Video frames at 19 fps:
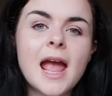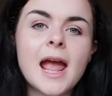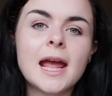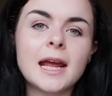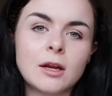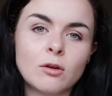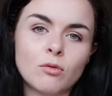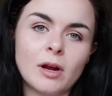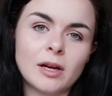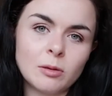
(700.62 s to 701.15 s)

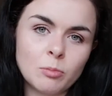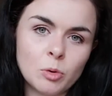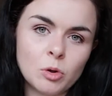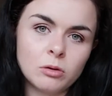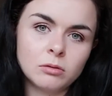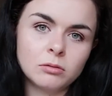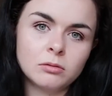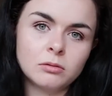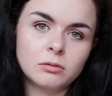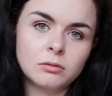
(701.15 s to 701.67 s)
incredible.
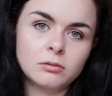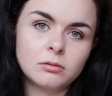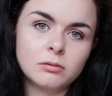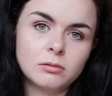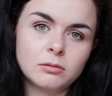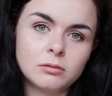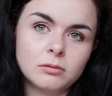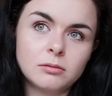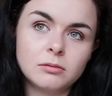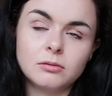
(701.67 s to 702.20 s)

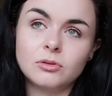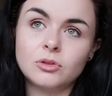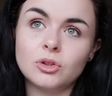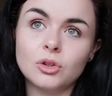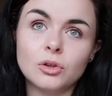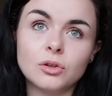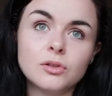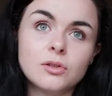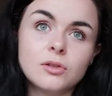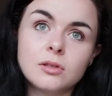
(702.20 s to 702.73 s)

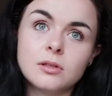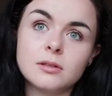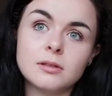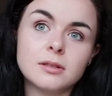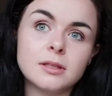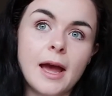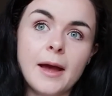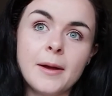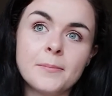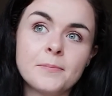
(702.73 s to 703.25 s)
Just,
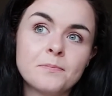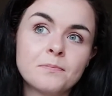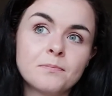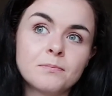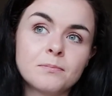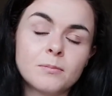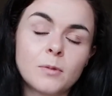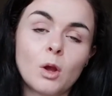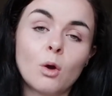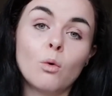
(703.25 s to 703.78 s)
yeah,
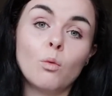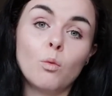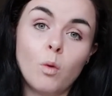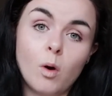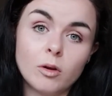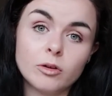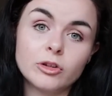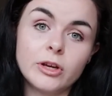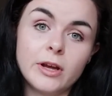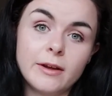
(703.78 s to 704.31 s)

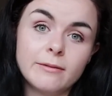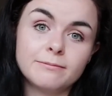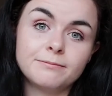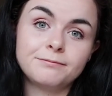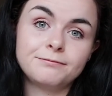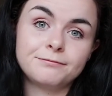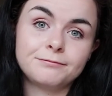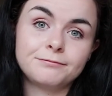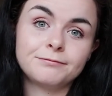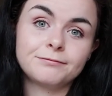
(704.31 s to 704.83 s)
watch it.
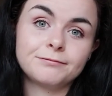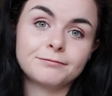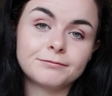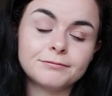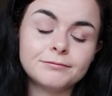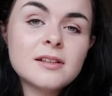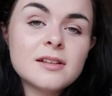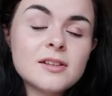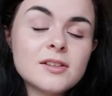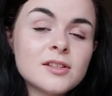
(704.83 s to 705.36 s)

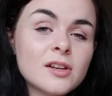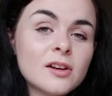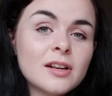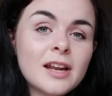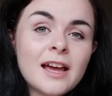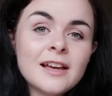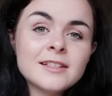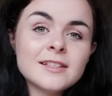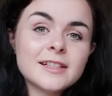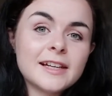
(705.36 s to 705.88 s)
So
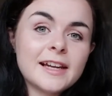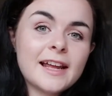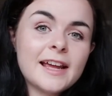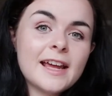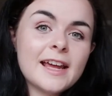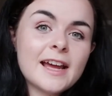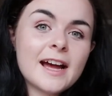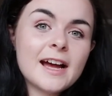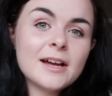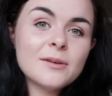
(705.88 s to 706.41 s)

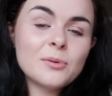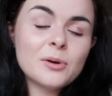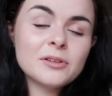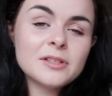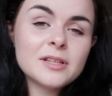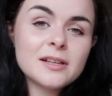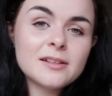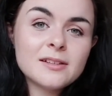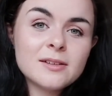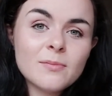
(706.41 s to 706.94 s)
lastly, I
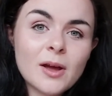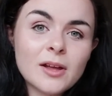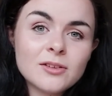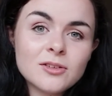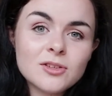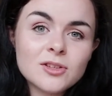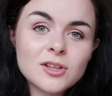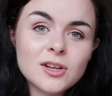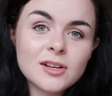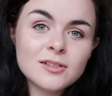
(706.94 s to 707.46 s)
wanted to
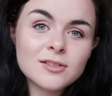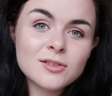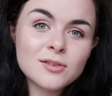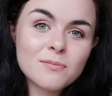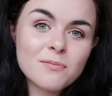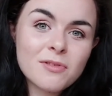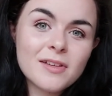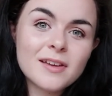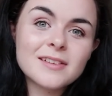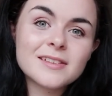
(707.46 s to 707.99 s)
mention
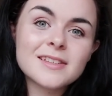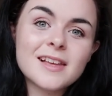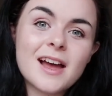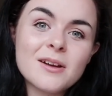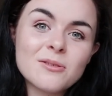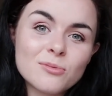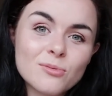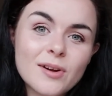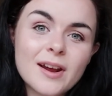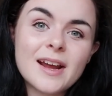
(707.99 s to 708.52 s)
some things that I
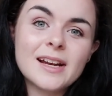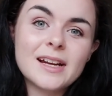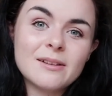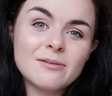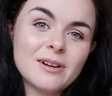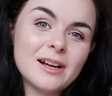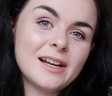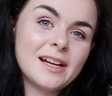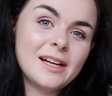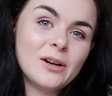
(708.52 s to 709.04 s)

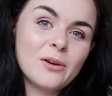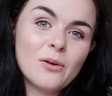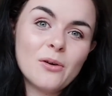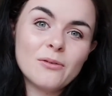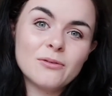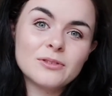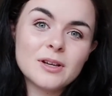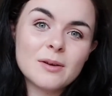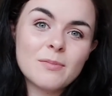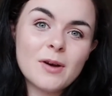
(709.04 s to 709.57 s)
really
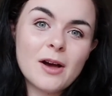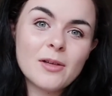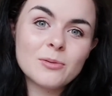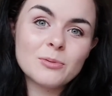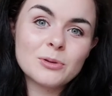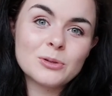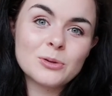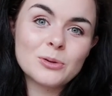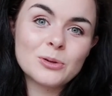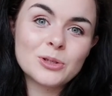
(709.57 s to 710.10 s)
loved about the
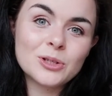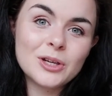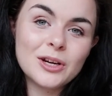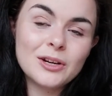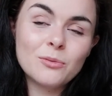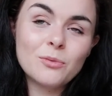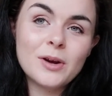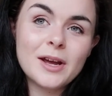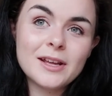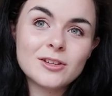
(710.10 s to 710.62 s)
production,
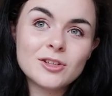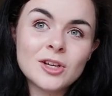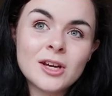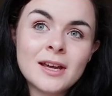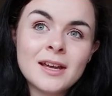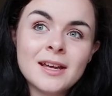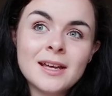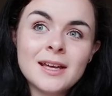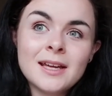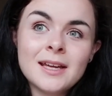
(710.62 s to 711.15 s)
which,
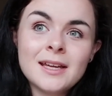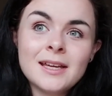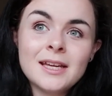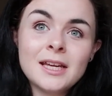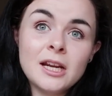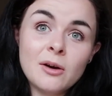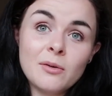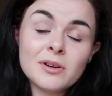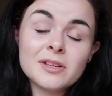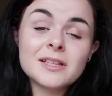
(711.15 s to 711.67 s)

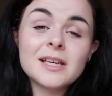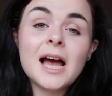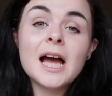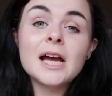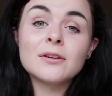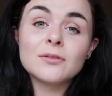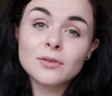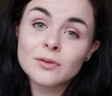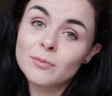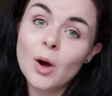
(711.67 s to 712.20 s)
you know,
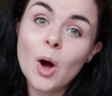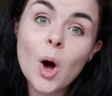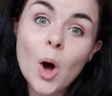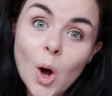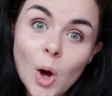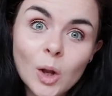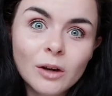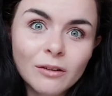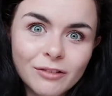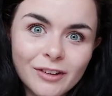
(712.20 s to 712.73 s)
aside from
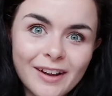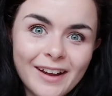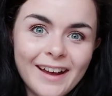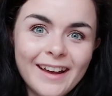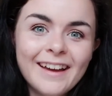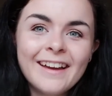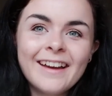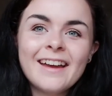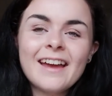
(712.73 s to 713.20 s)
all of it,